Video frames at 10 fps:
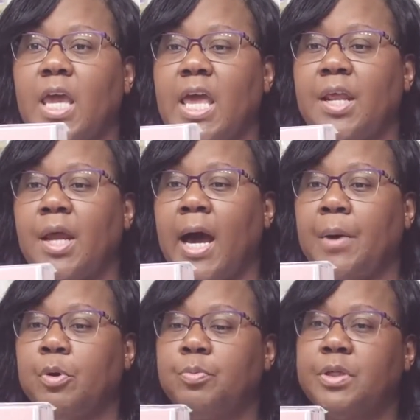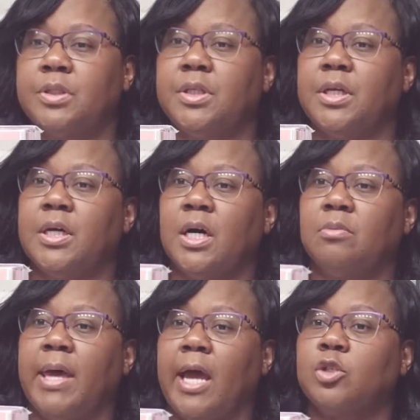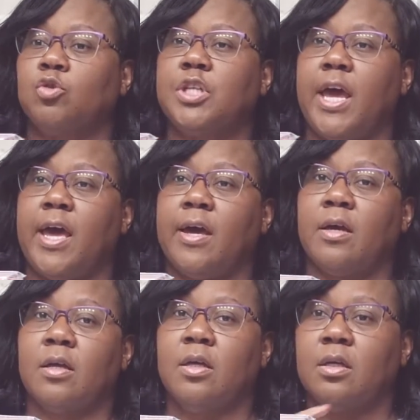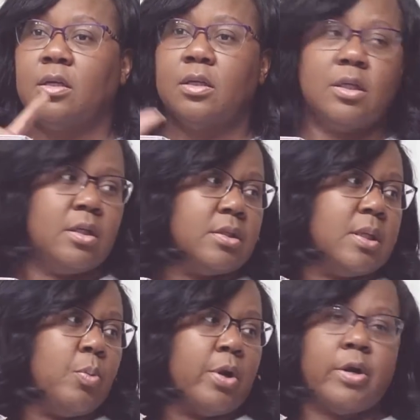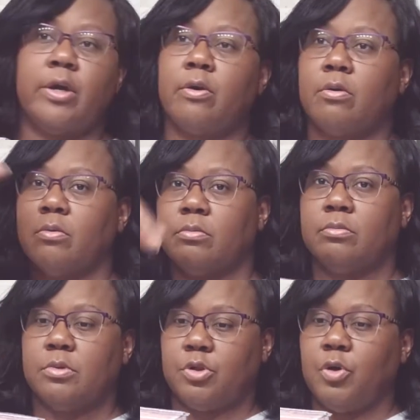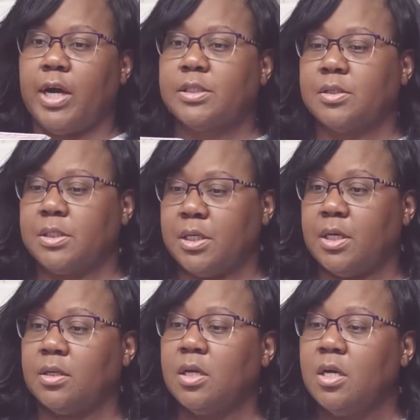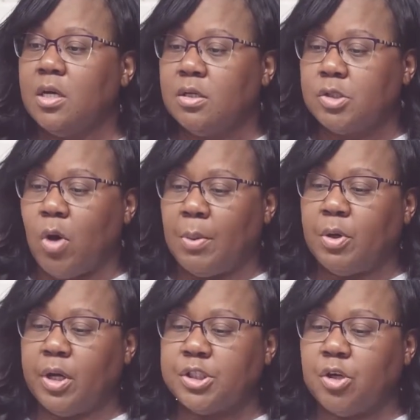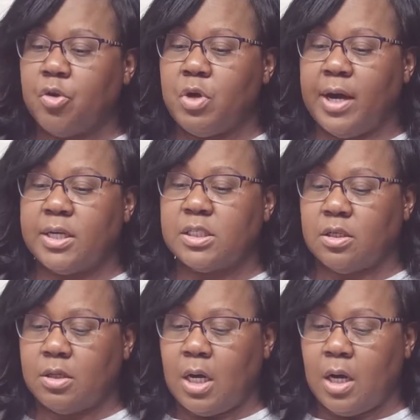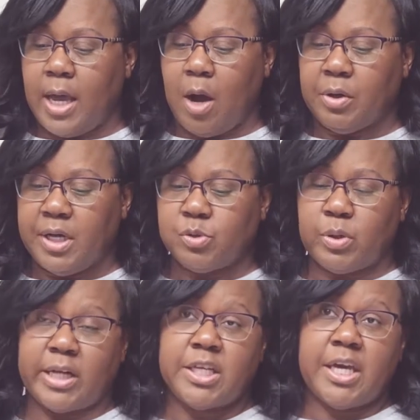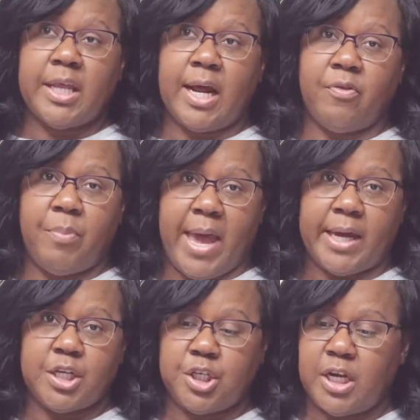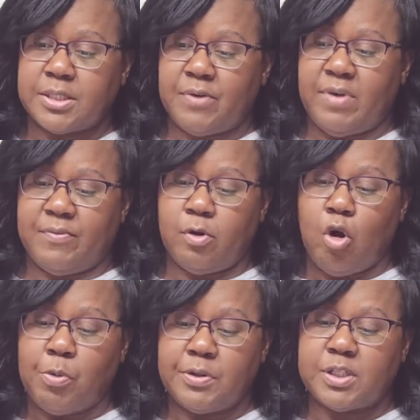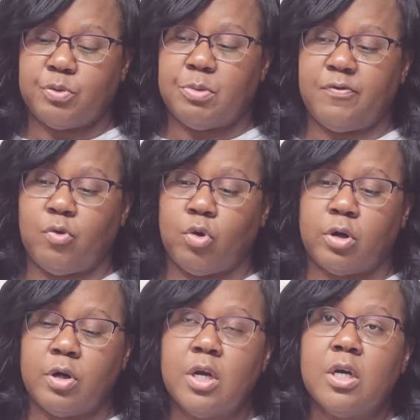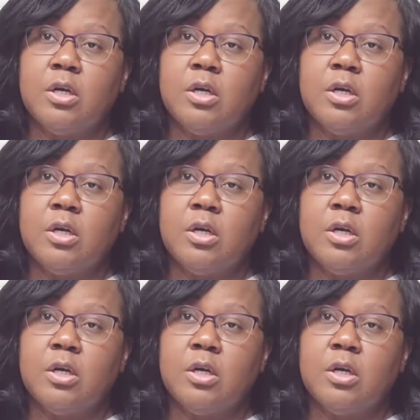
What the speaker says: And I will put the actual tag somewhere here so you guys can see it. So I'm going to show you guys how it is when I take it out of the packaging, because I've never opened this one before.